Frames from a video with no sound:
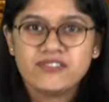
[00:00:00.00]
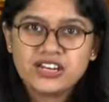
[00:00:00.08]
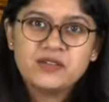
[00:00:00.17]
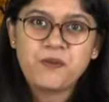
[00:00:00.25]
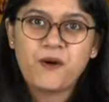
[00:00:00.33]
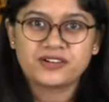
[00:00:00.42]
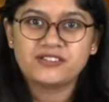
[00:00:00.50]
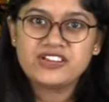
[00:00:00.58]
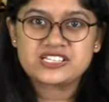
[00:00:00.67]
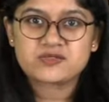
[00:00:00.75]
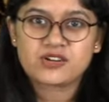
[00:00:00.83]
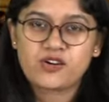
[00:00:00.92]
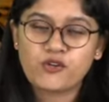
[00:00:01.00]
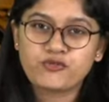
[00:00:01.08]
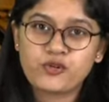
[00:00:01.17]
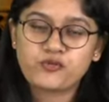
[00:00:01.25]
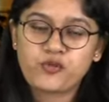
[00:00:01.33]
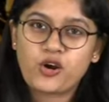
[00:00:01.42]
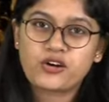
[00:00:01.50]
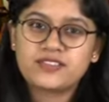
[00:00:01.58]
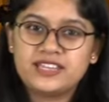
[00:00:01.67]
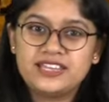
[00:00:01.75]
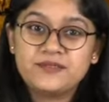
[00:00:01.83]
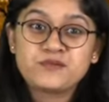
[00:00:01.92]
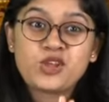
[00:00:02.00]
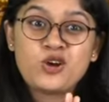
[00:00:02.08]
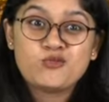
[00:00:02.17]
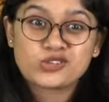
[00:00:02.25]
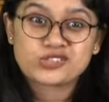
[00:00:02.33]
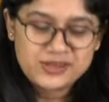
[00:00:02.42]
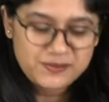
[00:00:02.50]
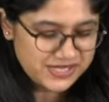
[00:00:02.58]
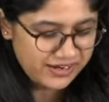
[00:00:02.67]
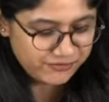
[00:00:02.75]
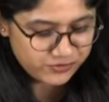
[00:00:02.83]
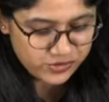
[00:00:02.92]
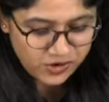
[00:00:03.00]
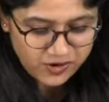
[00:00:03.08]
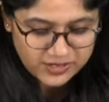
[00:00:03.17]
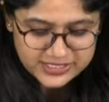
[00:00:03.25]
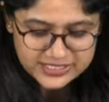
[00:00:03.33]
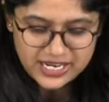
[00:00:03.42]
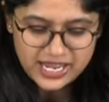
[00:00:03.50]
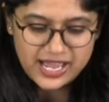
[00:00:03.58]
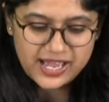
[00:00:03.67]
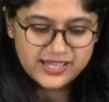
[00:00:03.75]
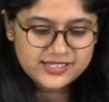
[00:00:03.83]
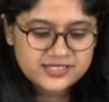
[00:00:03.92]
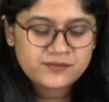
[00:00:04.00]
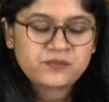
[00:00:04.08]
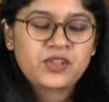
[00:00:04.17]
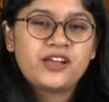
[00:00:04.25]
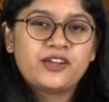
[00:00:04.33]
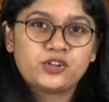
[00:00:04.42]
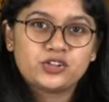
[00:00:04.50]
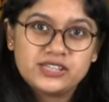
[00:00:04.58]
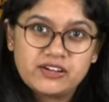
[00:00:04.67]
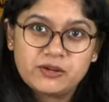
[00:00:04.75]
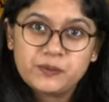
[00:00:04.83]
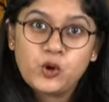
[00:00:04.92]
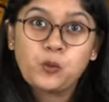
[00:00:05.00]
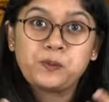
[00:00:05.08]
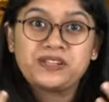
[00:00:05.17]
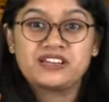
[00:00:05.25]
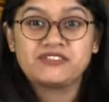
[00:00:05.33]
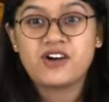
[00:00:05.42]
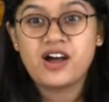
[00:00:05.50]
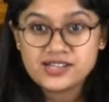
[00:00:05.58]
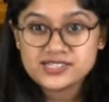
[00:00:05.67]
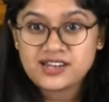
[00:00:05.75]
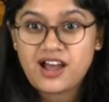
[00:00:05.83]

very important festival of, for the Muslims, and of course it has, you know, they will be opening their fast